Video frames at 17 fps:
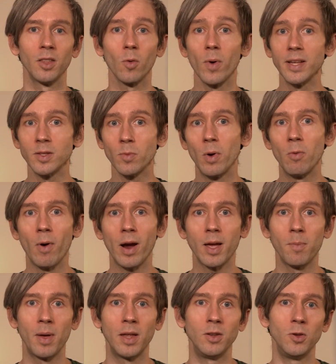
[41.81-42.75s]
The reason we
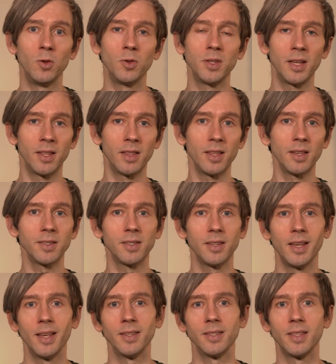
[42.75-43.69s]
recommend using
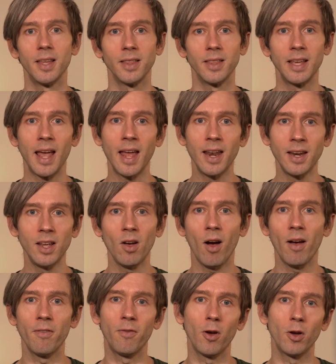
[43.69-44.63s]
this is that the
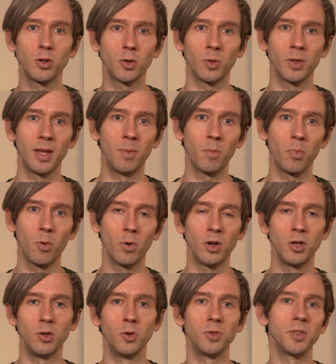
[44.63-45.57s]
NDI Virtual
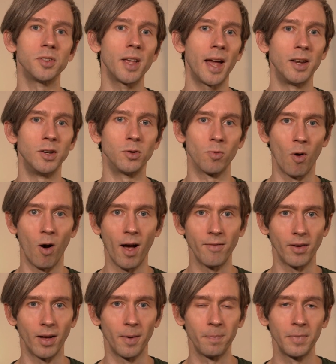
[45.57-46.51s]
Input uses a
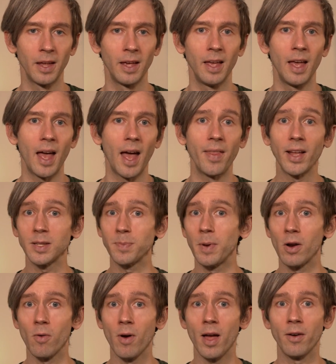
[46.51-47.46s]
driver, and that's
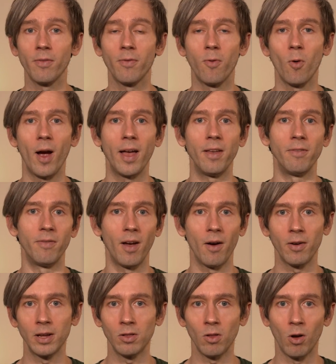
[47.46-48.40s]
been around for a
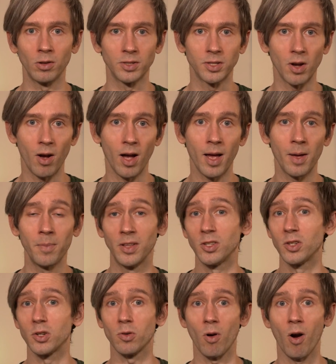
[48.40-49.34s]
very long time.
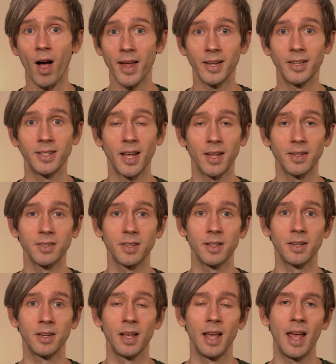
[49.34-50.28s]
It's tried and
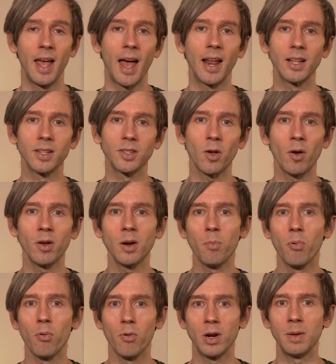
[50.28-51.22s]
tested, and it's going to
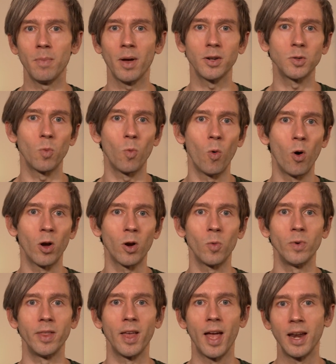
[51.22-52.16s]
pretty much
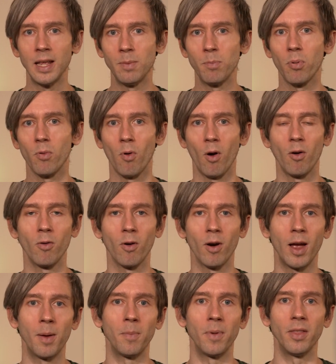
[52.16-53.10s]
work with any
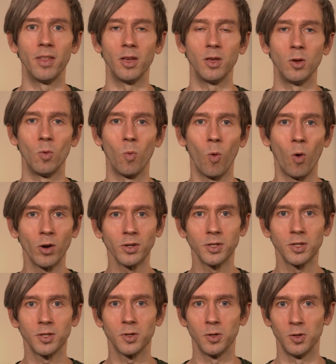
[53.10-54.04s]
program that you
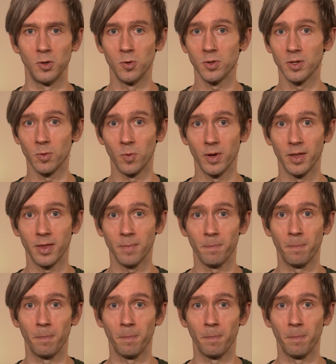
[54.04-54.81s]
want to use it with.